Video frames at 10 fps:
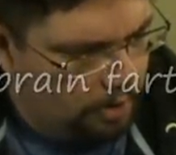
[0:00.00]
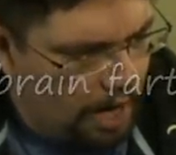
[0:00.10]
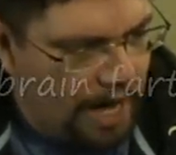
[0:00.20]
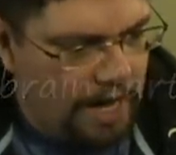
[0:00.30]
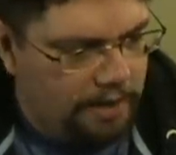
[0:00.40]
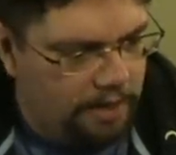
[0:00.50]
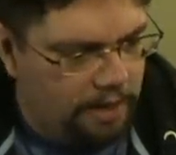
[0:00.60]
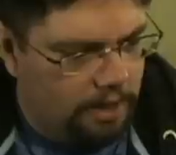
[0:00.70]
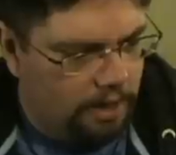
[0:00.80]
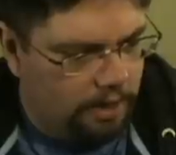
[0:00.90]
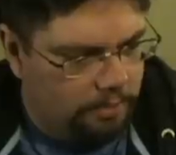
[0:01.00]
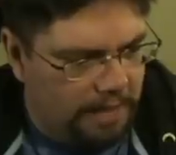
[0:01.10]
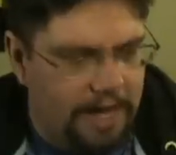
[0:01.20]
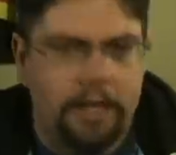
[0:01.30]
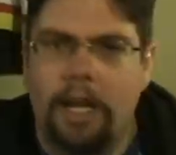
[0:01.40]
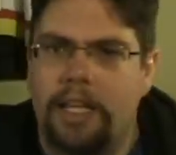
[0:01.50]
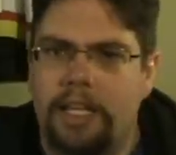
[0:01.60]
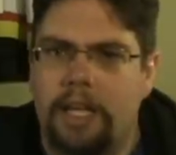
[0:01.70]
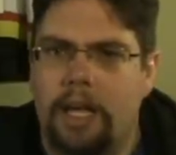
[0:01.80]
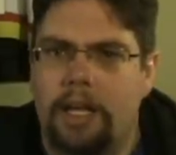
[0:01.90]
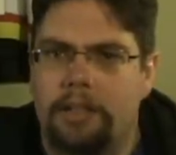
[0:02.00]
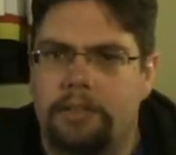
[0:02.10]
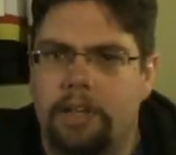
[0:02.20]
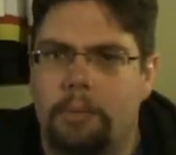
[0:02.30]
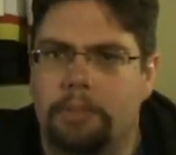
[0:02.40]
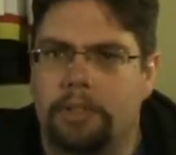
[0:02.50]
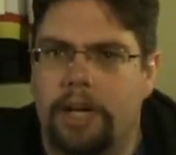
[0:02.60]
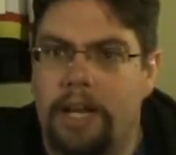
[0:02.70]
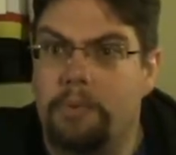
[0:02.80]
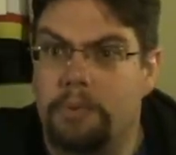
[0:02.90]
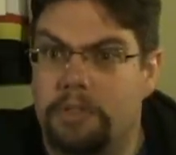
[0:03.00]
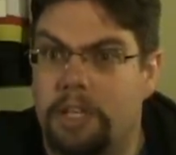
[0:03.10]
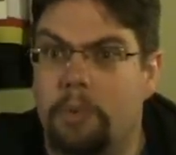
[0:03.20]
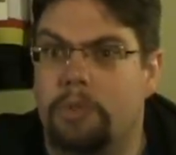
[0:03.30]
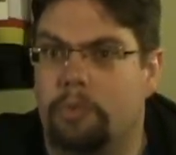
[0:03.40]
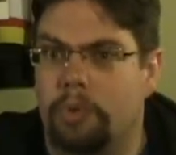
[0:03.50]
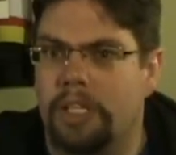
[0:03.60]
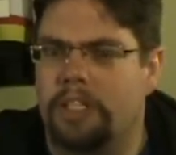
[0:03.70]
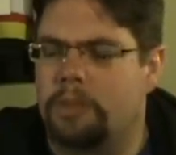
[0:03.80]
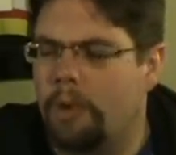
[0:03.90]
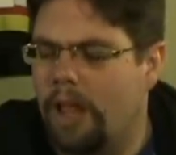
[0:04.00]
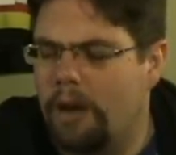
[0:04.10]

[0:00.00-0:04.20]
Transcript: I had the Bandai Tumbler, and it was really small.